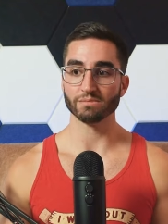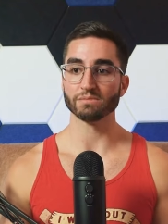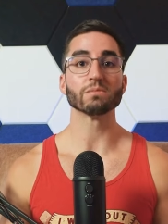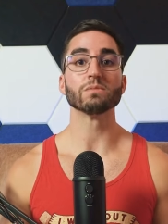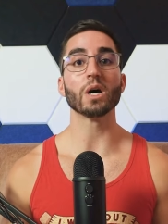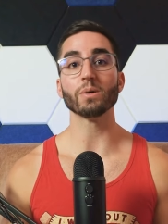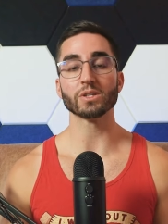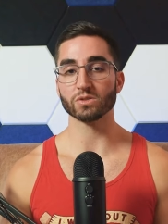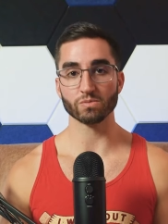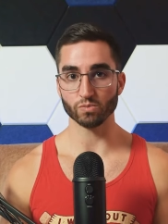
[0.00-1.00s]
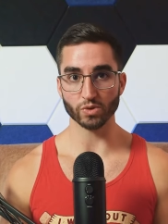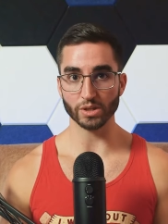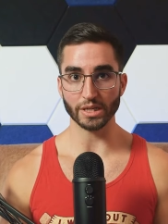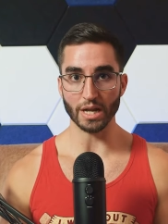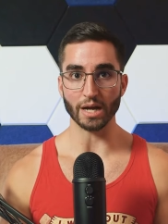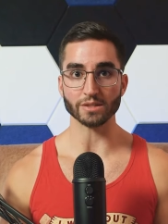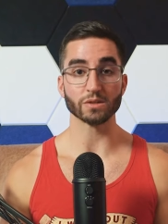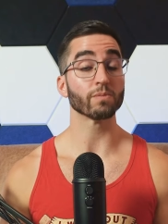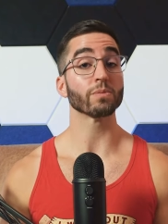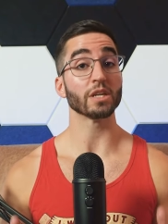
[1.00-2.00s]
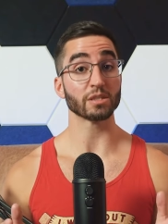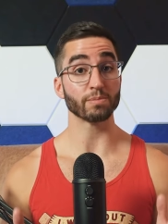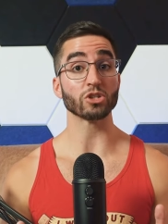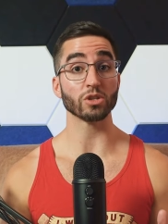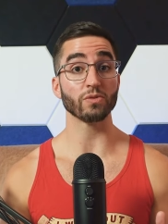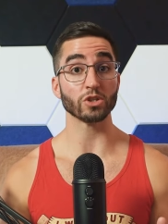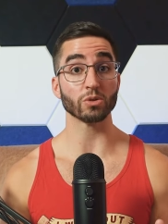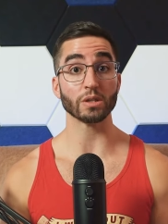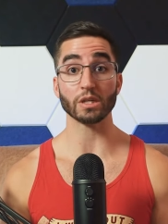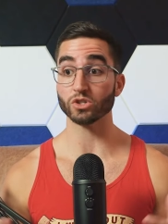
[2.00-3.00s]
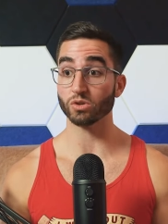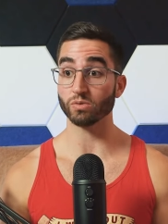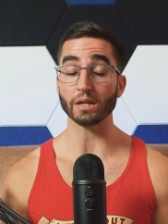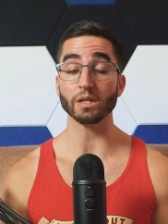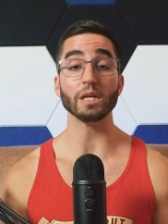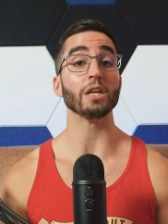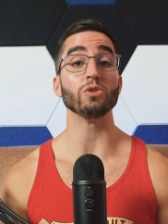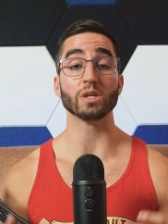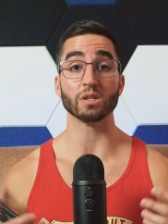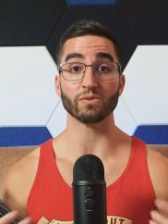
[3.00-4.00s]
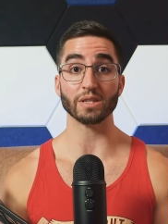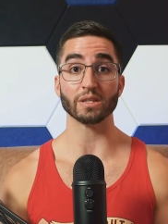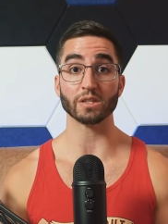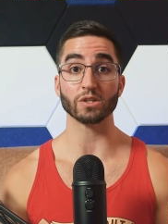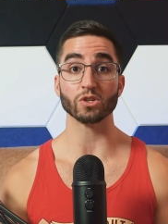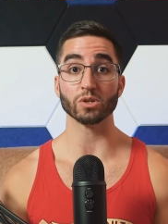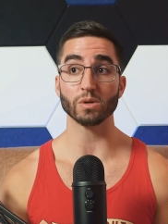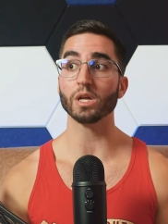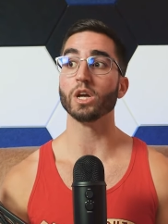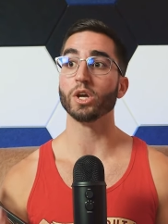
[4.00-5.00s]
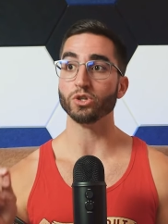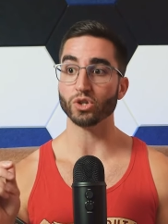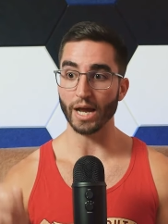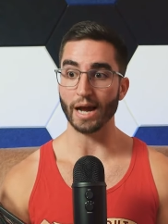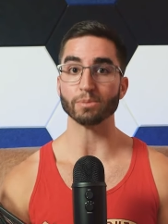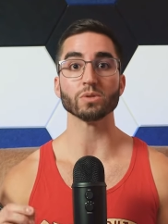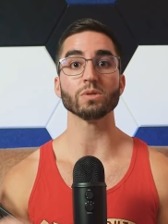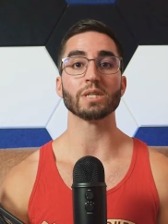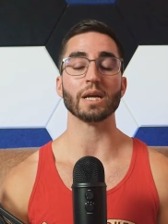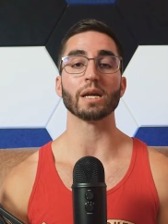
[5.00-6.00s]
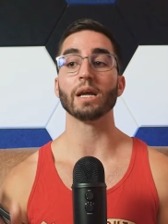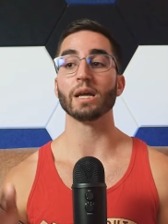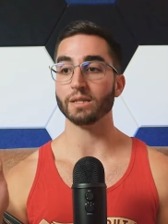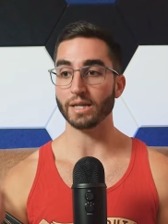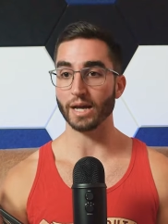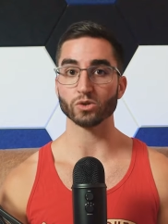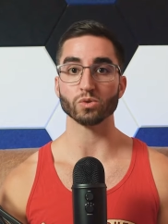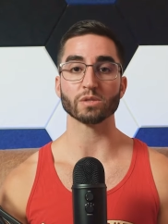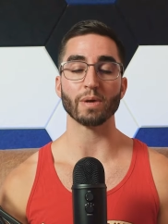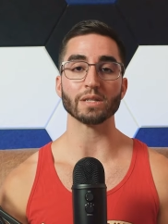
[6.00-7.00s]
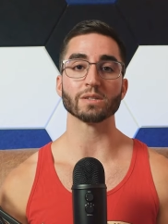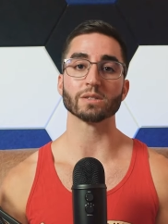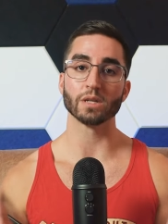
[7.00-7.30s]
No, it's really not. Especially if you're doing things correctly and you can defend the thing that you're doing, you should absolutely take the actual expenses